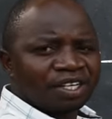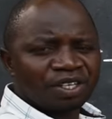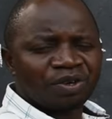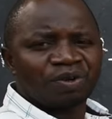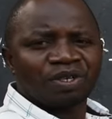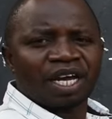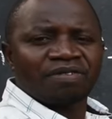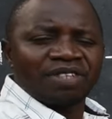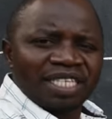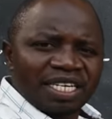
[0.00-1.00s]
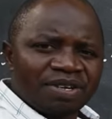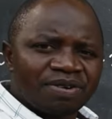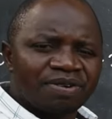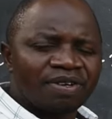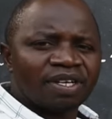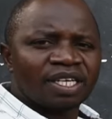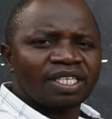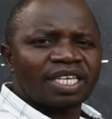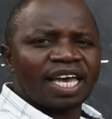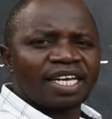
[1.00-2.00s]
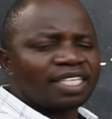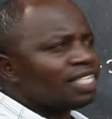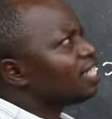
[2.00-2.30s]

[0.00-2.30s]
you could have still said,